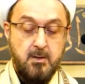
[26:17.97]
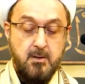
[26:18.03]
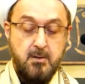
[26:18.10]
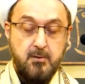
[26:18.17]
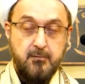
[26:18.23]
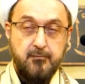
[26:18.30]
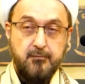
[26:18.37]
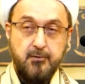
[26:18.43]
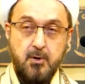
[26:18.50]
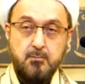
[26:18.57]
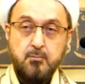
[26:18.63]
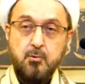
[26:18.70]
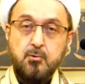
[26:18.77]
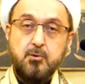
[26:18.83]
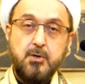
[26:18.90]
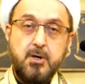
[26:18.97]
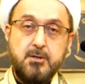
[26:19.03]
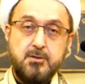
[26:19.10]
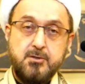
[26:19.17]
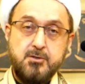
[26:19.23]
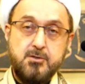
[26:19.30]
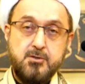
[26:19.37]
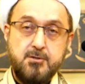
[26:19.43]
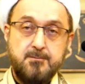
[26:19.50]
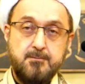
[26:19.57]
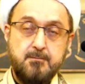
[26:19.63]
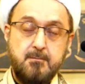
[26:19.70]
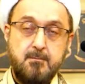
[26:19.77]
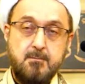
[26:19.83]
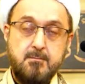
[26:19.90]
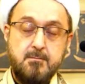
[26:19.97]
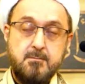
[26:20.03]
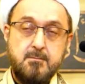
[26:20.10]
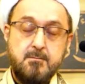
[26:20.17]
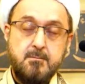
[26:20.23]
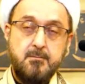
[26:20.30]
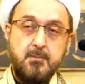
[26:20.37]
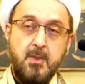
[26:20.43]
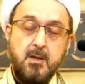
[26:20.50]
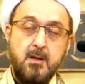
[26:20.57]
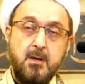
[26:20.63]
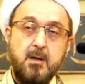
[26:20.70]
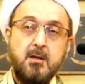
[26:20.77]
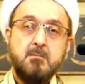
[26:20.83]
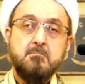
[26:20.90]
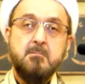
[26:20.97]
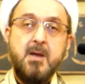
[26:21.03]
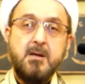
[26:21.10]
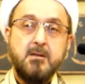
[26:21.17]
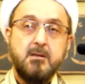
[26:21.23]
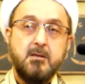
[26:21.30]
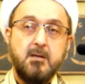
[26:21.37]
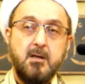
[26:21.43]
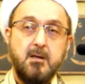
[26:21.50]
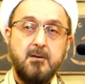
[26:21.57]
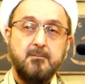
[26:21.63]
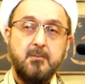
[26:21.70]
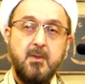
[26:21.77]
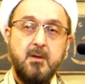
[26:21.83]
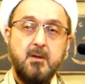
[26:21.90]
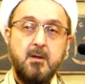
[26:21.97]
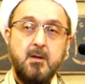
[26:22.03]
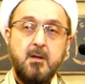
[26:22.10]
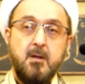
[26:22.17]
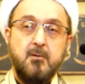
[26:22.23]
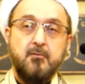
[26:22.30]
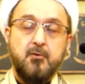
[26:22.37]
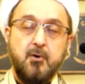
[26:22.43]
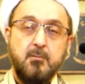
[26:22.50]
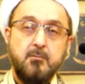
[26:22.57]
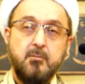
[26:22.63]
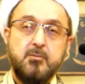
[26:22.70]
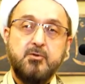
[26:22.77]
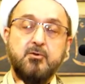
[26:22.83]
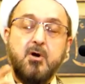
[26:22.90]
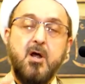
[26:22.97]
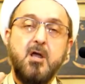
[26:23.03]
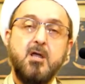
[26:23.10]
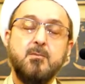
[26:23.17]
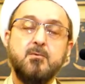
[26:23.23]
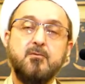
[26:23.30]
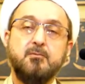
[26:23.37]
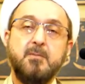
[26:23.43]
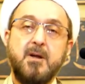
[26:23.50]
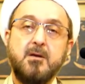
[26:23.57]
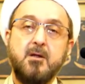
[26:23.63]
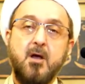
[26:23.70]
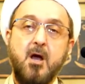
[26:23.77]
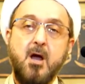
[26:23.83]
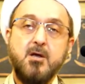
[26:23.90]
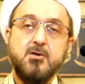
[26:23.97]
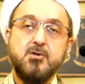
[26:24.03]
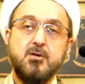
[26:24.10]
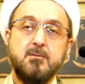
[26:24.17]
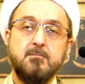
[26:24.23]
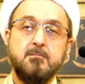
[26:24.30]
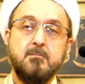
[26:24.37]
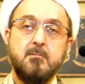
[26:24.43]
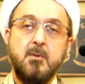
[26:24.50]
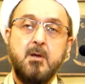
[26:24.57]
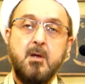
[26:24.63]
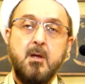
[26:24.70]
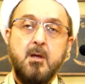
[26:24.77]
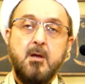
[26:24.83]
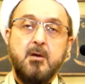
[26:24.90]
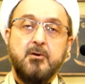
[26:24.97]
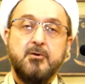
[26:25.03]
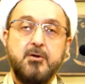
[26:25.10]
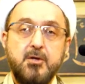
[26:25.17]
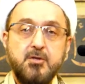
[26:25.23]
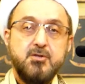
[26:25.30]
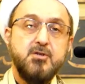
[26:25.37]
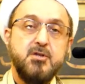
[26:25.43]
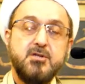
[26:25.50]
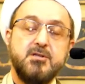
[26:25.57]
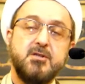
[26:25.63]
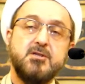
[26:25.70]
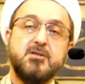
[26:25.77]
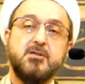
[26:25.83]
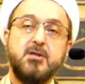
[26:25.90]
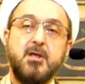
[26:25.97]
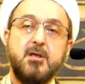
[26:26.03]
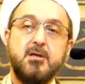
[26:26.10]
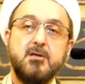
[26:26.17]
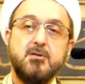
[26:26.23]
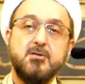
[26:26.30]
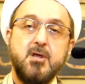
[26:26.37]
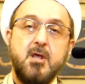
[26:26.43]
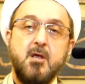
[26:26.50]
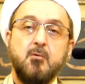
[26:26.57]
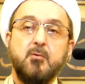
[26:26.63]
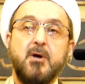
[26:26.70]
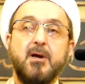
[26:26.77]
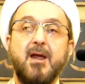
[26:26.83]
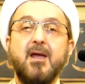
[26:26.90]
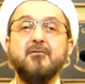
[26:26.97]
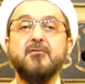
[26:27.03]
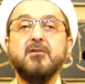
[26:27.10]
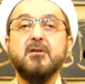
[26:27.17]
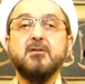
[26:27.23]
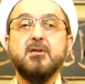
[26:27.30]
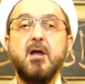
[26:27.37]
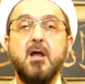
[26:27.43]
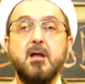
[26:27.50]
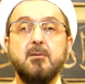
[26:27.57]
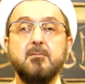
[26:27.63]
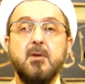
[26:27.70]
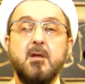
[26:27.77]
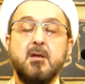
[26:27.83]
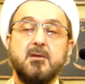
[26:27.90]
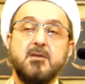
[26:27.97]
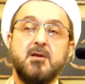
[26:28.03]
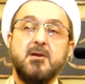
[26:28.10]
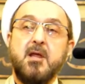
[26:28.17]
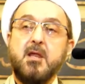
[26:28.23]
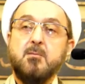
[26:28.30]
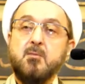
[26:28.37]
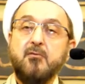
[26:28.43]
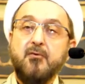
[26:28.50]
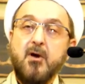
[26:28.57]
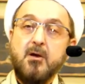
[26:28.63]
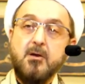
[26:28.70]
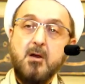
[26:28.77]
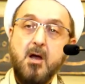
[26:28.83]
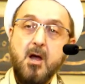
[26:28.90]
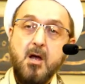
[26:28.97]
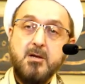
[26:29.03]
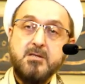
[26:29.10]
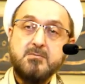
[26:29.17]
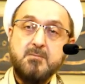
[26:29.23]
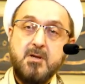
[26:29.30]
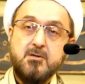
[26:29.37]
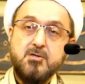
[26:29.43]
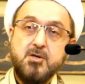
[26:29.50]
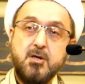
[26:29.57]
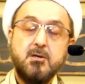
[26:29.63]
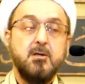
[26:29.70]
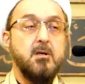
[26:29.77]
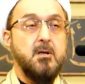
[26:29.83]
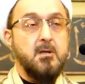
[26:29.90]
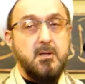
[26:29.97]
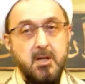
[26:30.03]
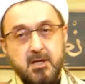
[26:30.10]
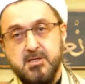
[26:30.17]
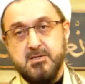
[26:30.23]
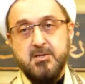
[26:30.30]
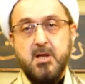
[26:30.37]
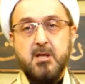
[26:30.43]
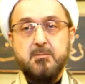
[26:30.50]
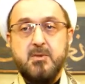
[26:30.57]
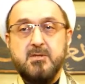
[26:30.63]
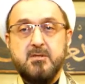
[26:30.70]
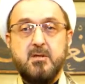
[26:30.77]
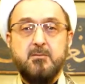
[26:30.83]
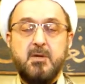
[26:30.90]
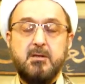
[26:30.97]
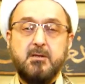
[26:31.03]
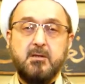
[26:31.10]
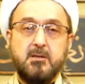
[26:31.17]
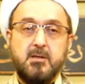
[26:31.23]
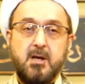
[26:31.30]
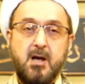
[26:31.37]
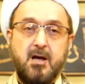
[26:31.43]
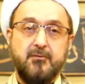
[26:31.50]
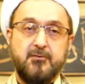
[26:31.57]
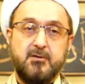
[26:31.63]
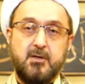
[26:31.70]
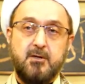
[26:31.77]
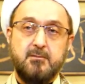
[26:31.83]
from Quraysh, in Mecca, from tribe of Bani Hashim, reaches the stage where every time the name of Allah is mentioned, his name is immediately after.